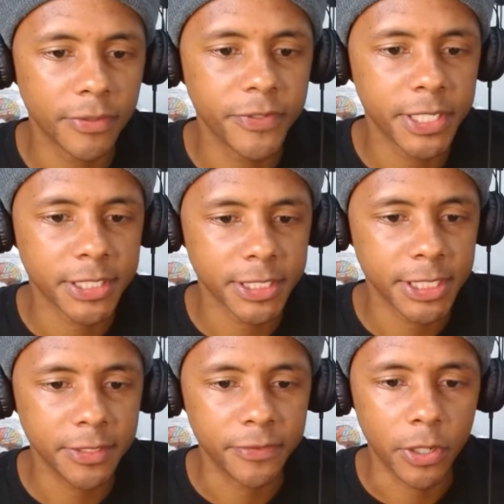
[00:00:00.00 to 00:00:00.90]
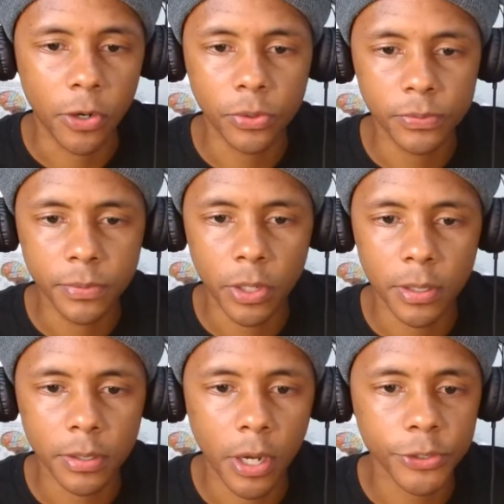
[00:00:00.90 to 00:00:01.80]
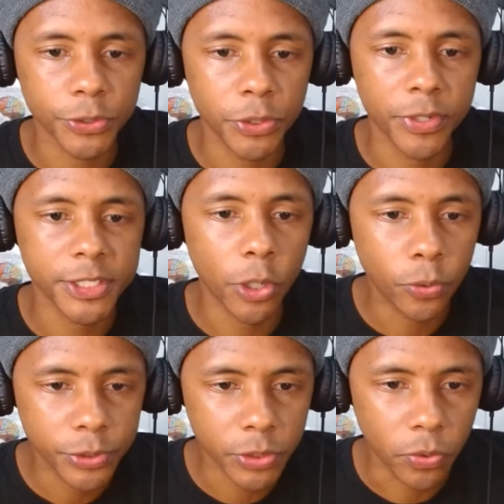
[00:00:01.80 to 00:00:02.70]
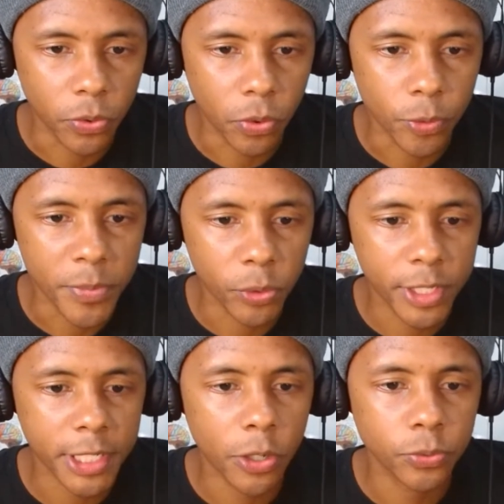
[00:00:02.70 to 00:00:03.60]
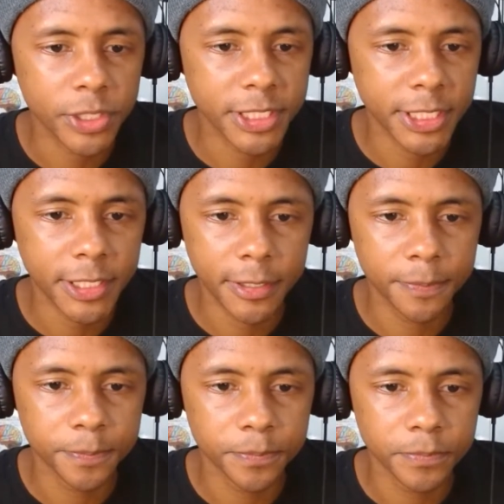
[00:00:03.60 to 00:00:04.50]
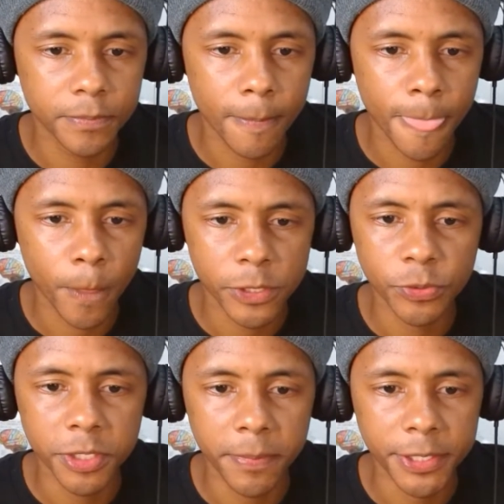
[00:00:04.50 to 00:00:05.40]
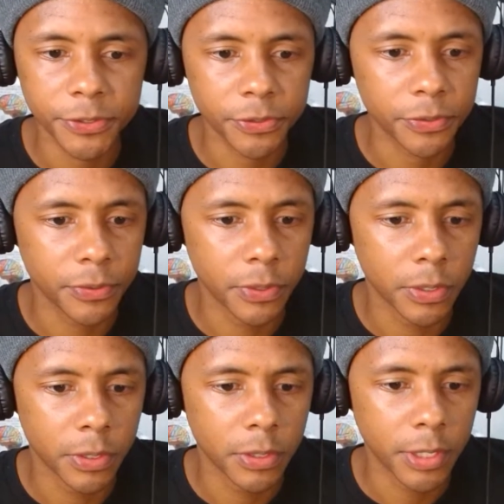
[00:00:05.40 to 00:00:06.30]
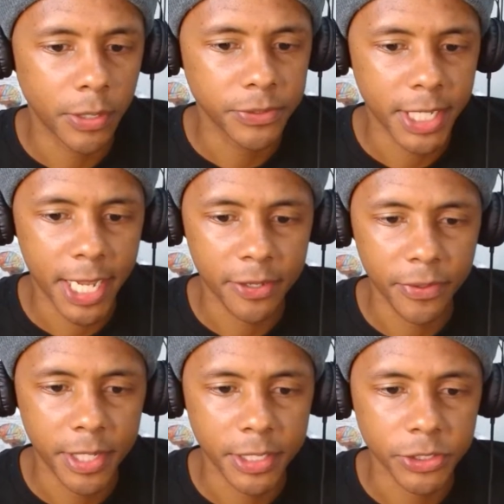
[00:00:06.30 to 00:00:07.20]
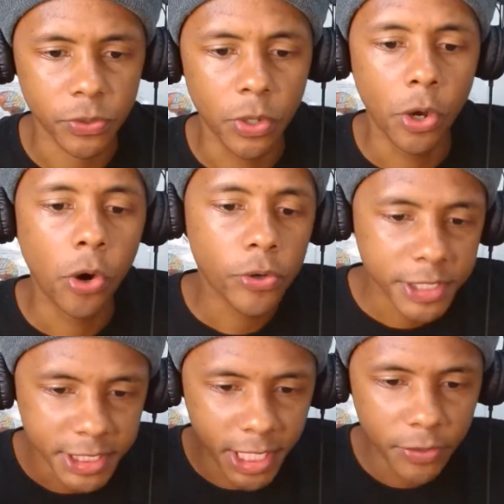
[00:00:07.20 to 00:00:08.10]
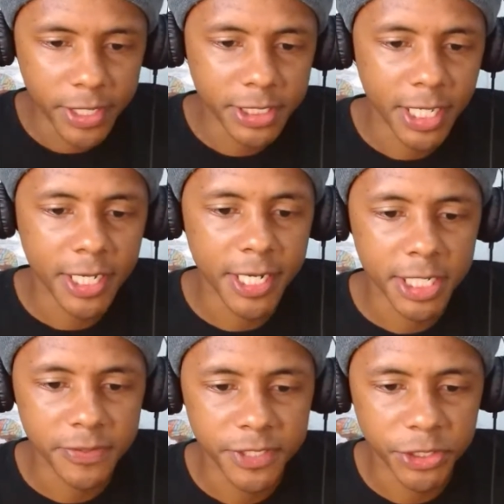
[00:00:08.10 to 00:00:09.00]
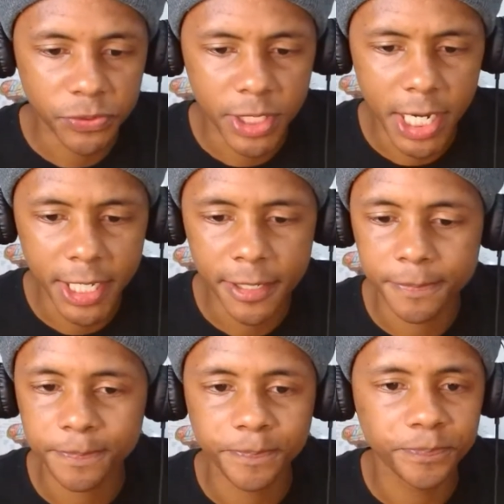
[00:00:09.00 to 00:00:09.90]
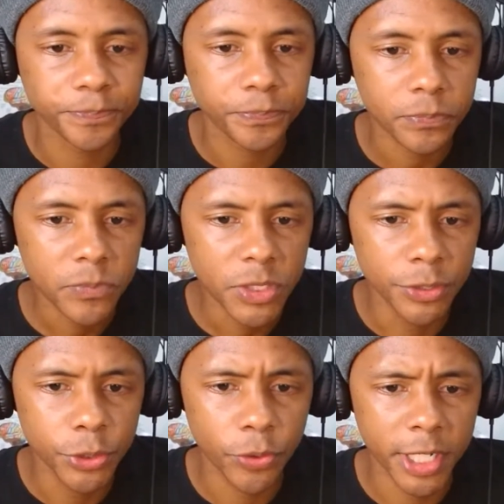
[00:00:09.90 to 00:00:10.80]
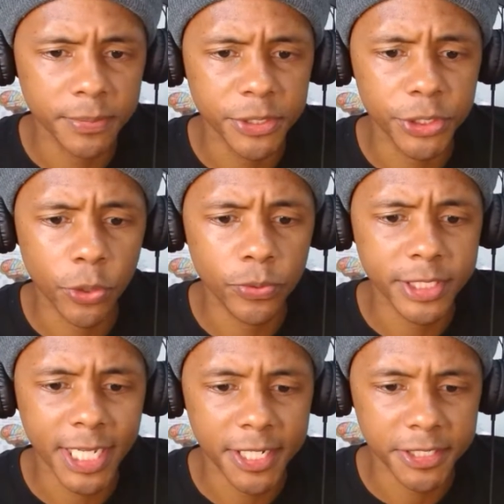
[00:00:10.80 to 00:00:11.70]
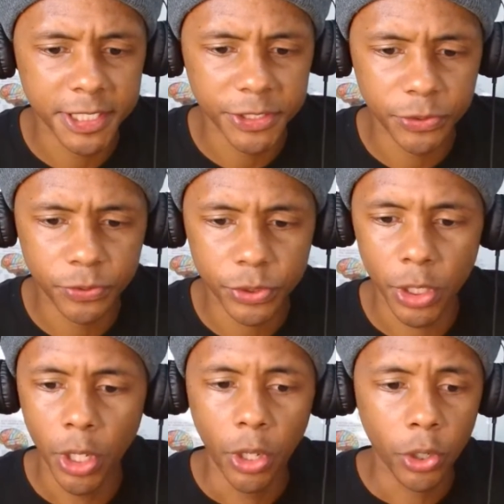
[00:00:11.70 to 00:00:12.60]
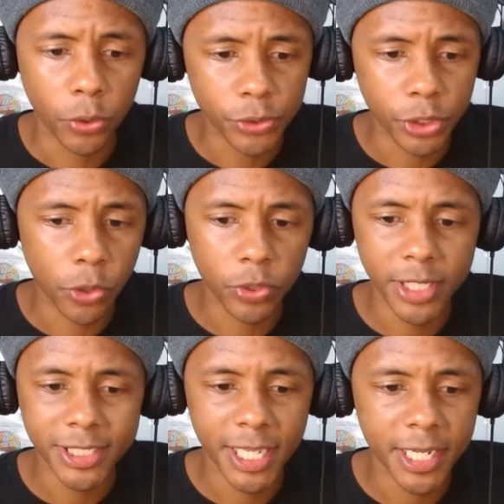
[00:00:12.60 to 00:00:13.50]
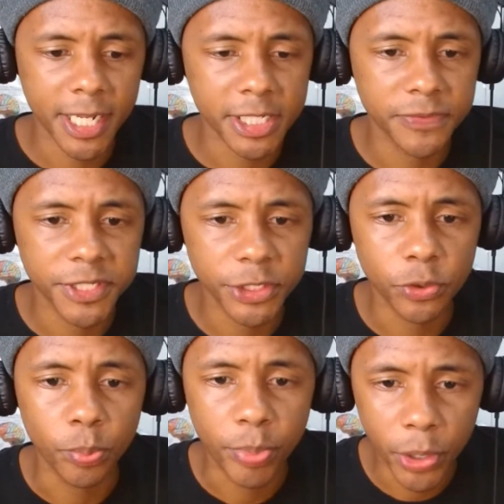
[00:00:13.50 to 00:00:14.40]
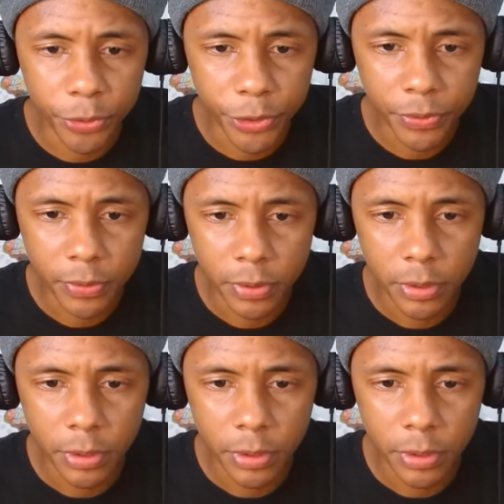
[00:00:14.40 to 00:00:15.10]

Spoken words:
avena sativa, also known as oat or milky oat seed. Just wanted to make sure that was accurate. Yeah. So horsetail is a connective tissue tonic, so it could help to tone and tighten the tissues. Gotu is a connective tissue builder,